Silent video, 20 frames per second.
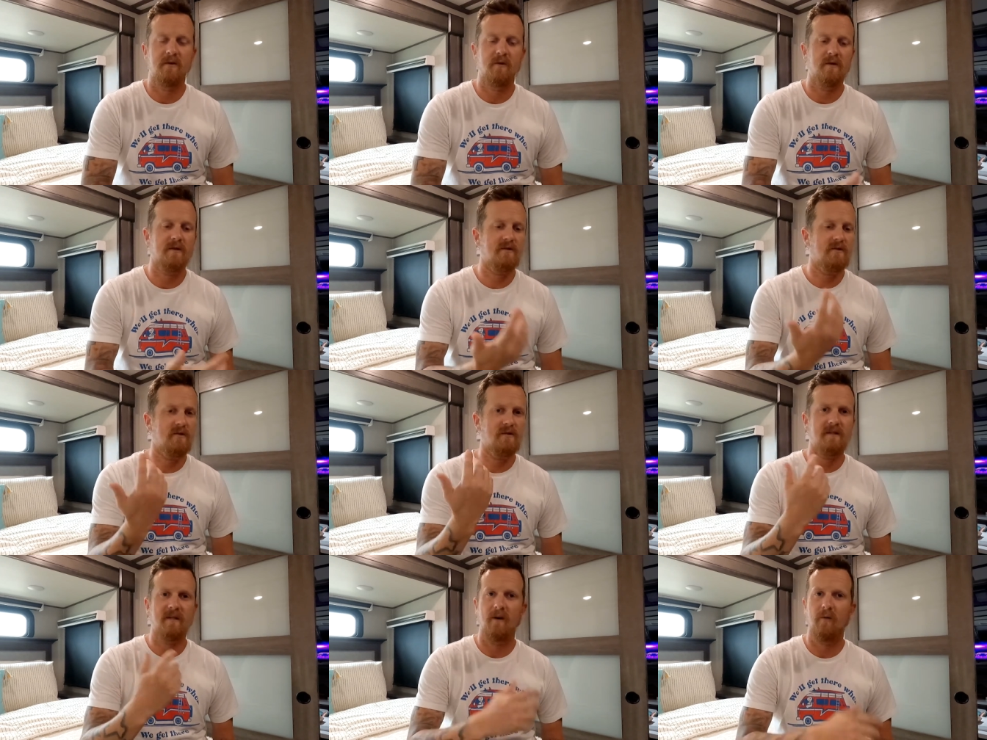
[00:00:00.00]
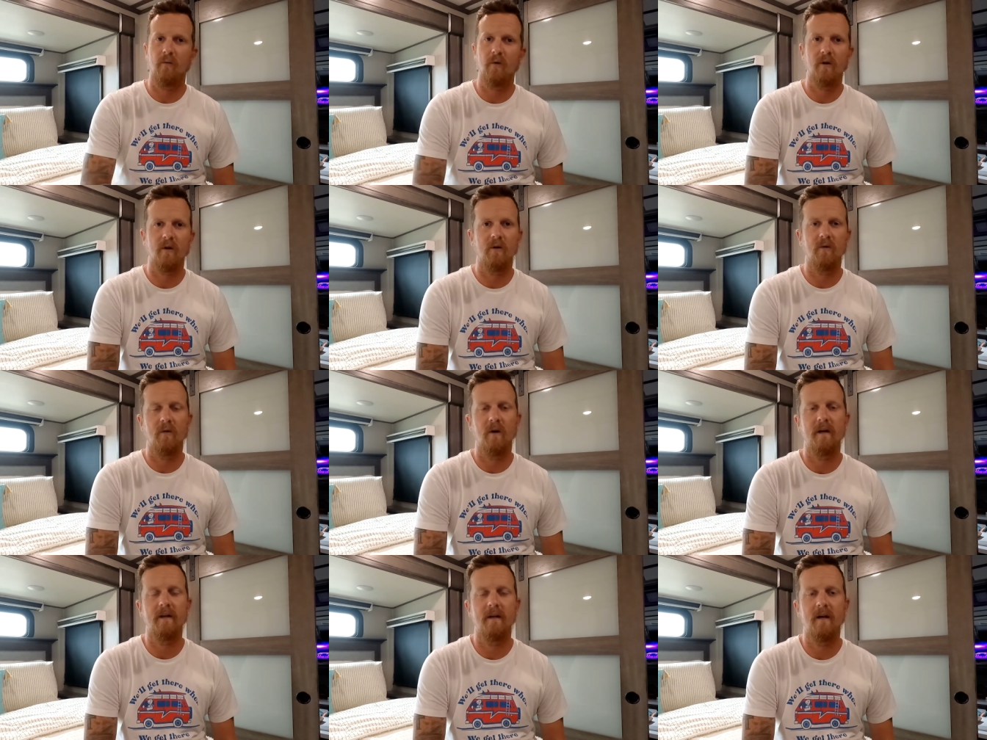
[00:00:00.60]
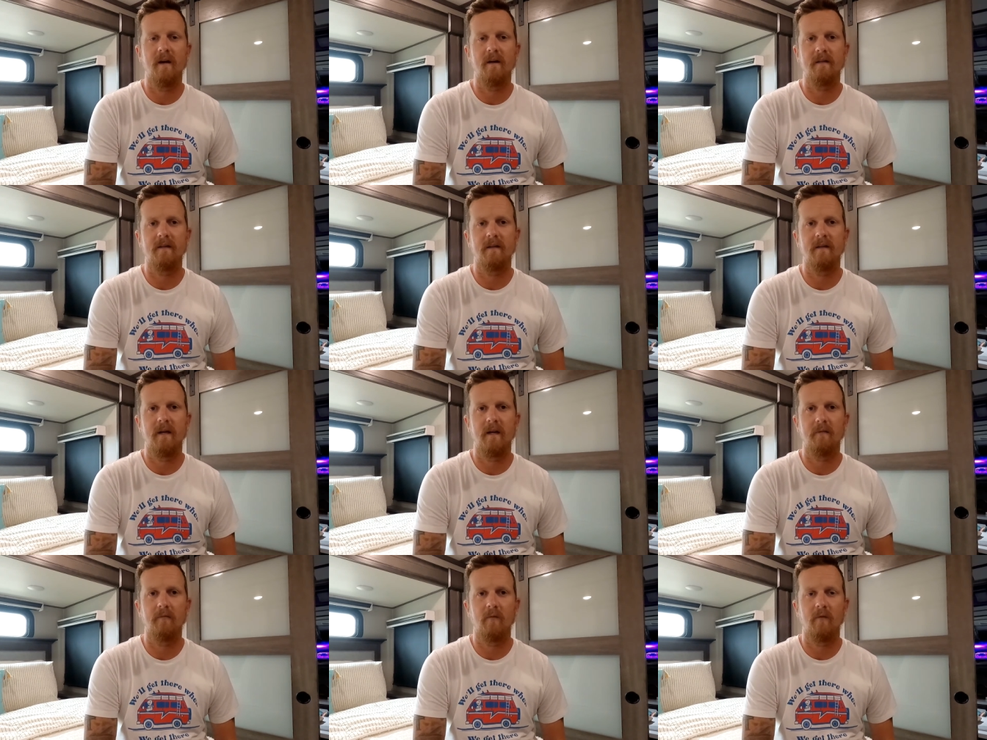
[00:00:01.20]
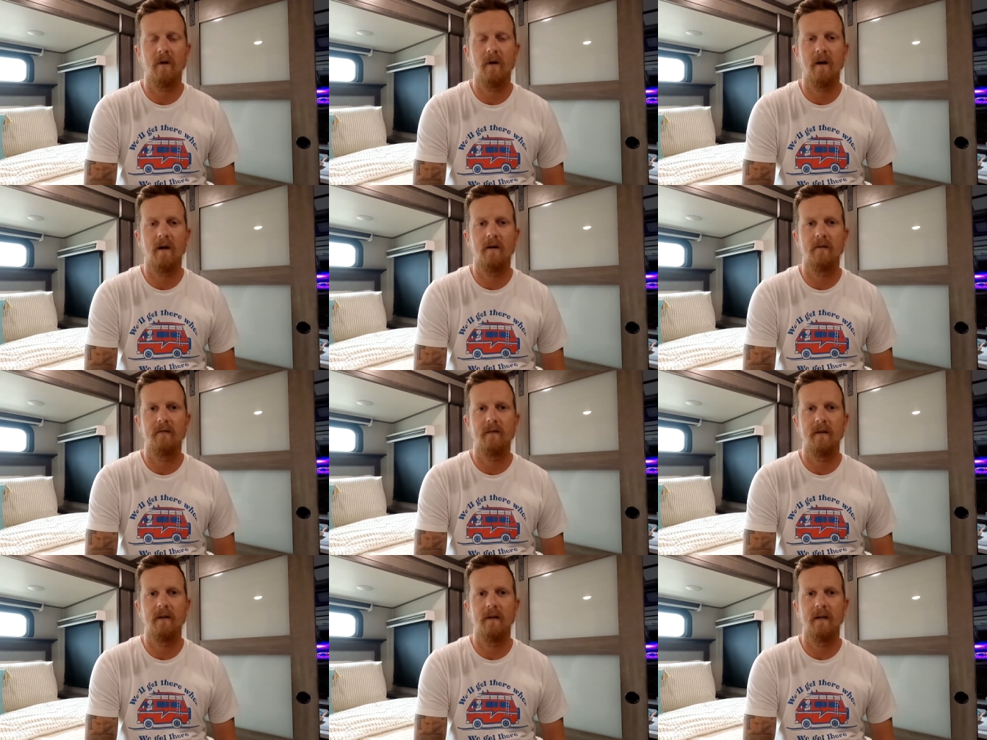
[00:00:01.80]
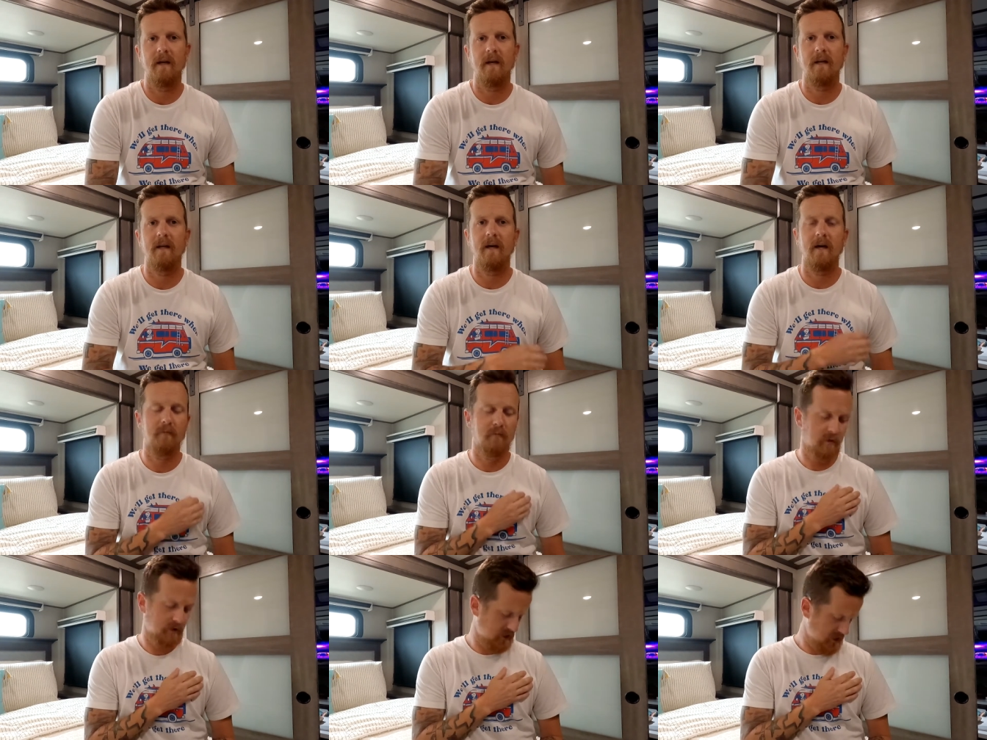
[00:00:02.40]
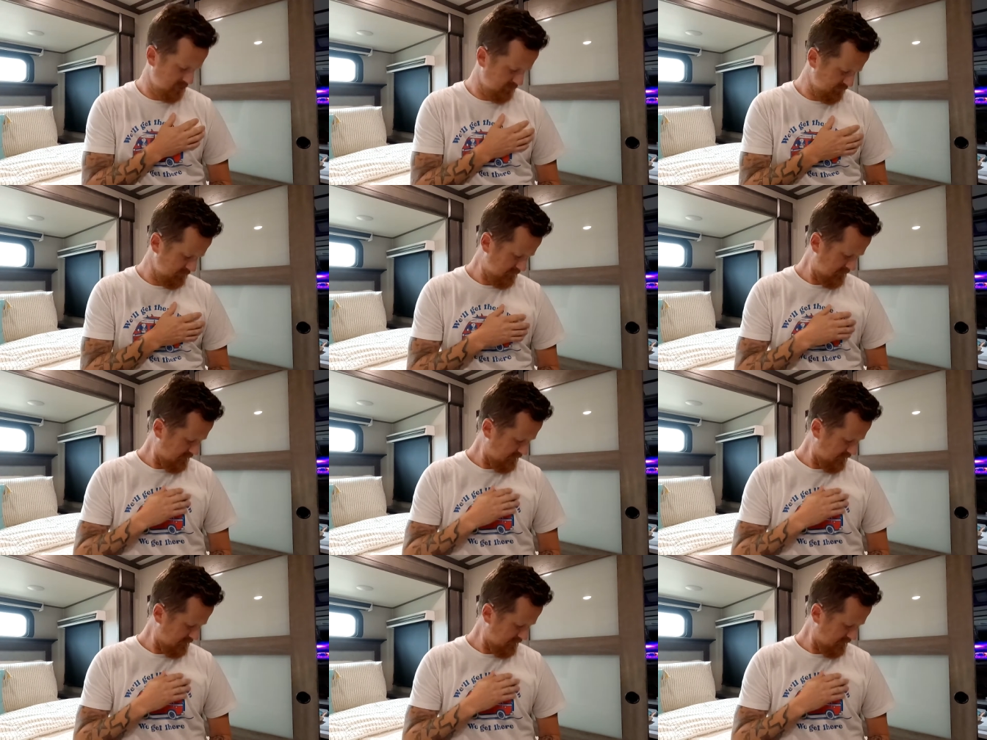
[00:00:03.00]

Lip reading: Kristel's at work right now at the campground, and I'm recovering.